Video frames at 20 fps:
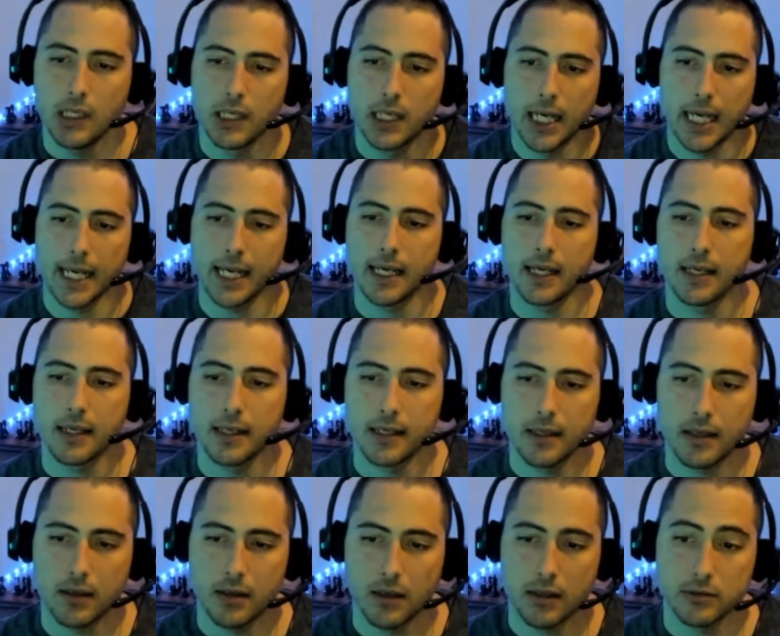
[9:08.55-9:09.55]
And
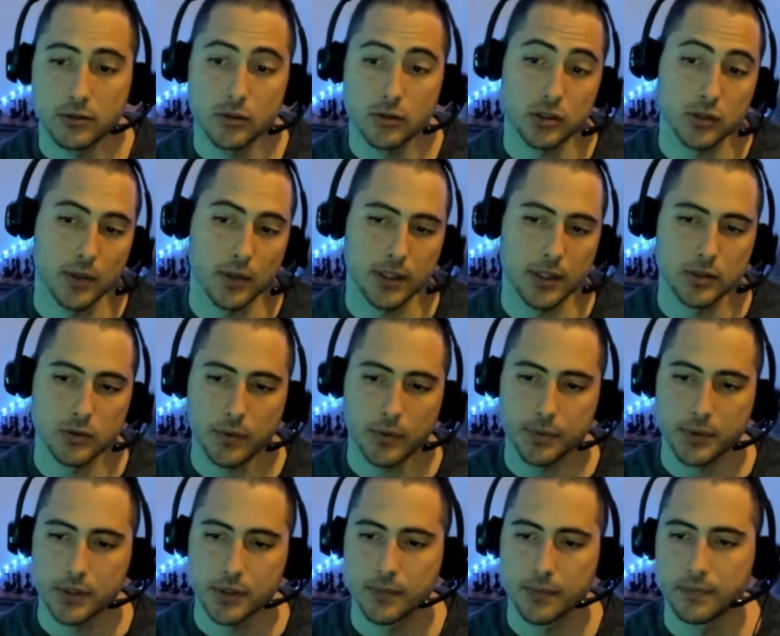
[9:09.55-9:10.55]
uh, two squares,
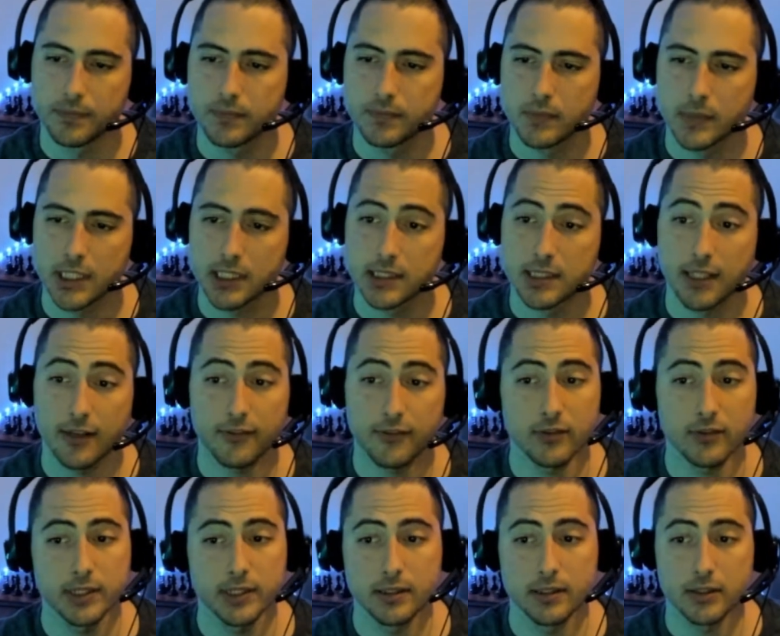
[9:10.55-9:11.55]
whoops. This
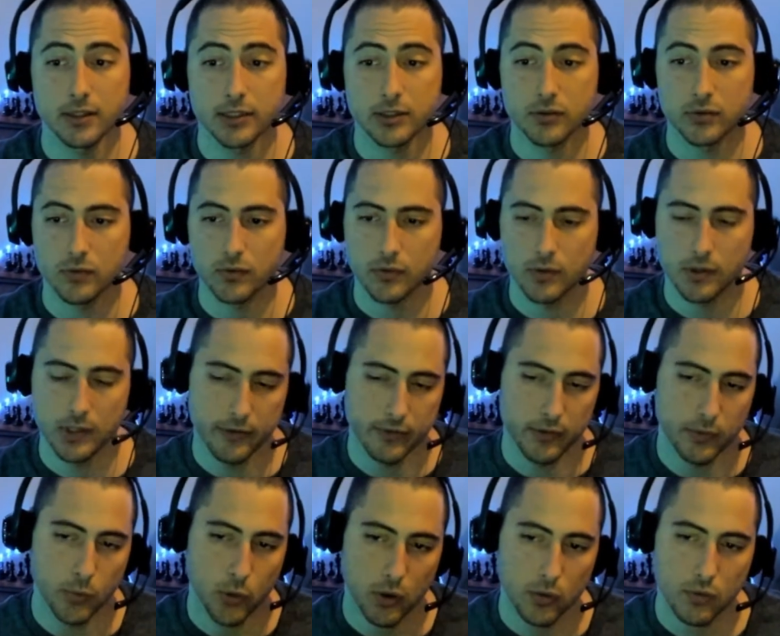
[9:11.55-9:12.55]
definitely looks
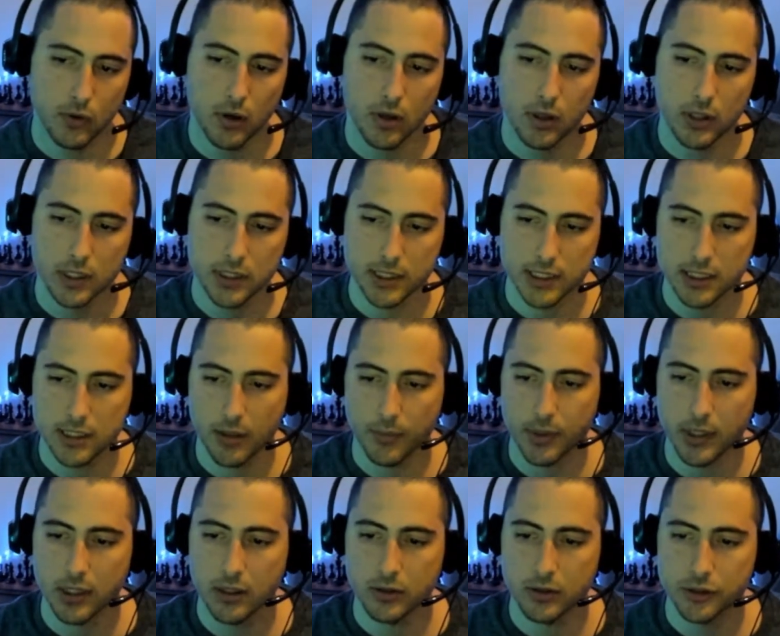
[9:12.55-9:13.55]
even more wrong because he's
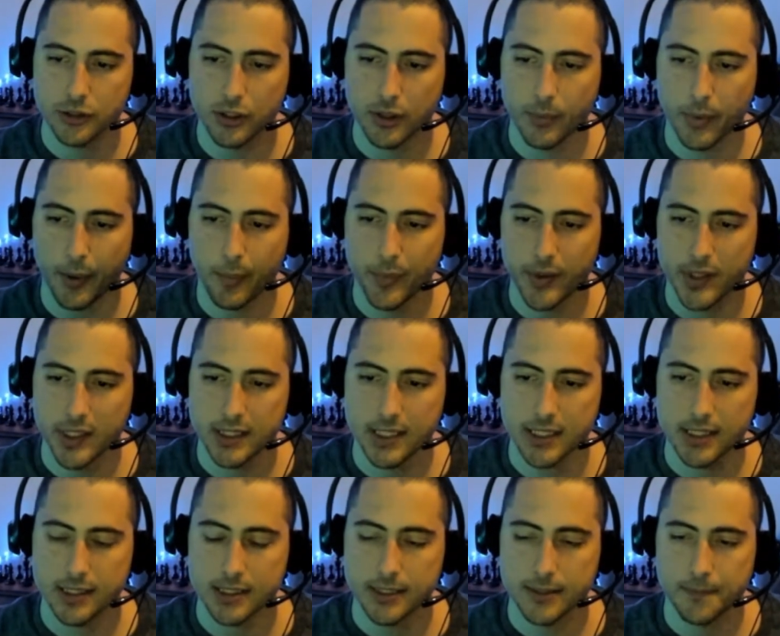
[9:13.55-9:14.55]
coming closer to my
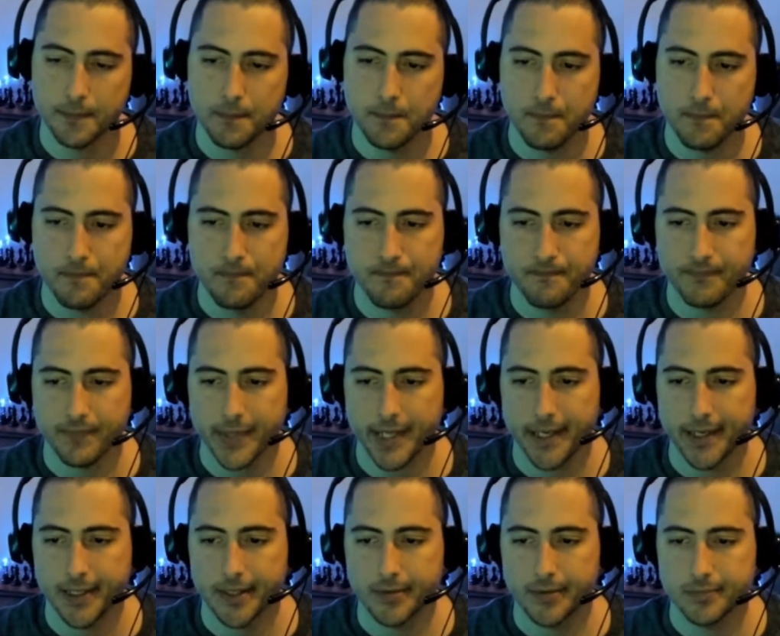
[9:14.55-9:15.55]
pieces.
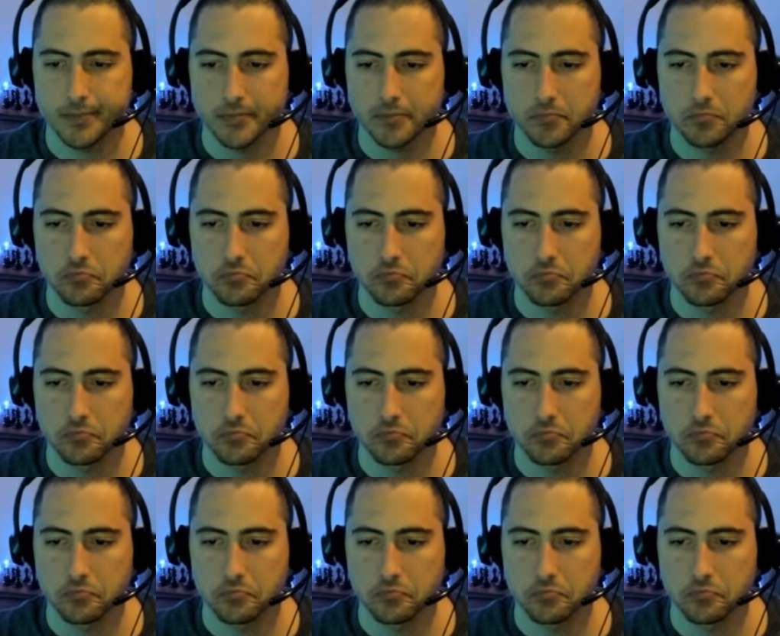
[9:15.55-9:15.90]
Um,